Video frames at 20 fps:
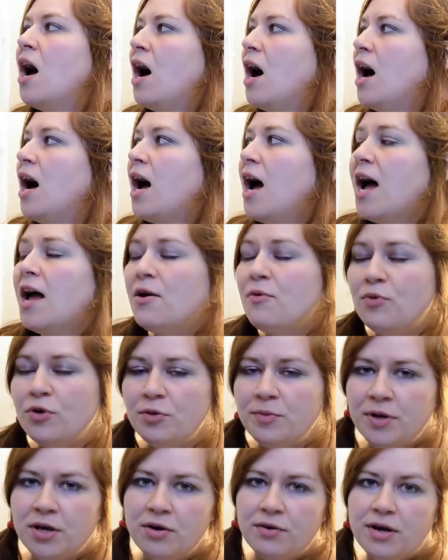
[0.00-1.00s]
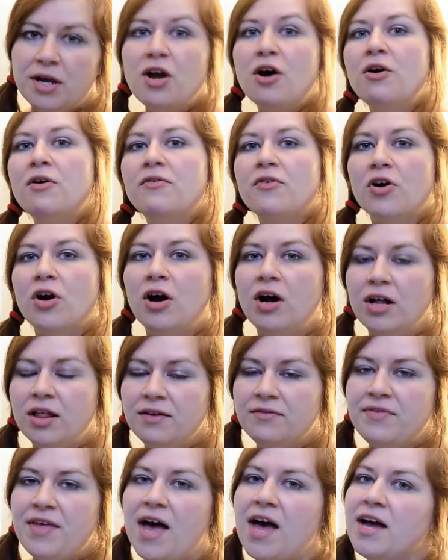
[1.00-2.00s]
Uh, I will be going over
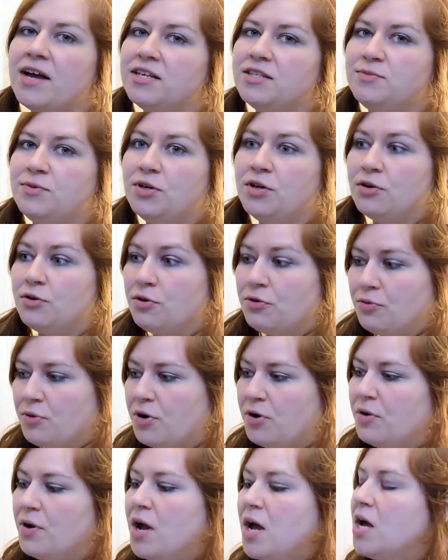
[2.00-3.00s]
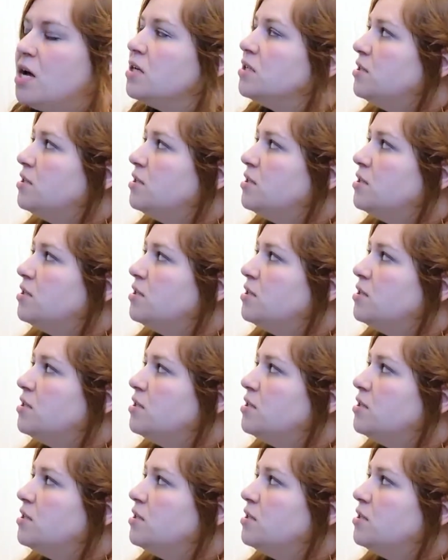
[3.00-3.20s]
all of that as we go through.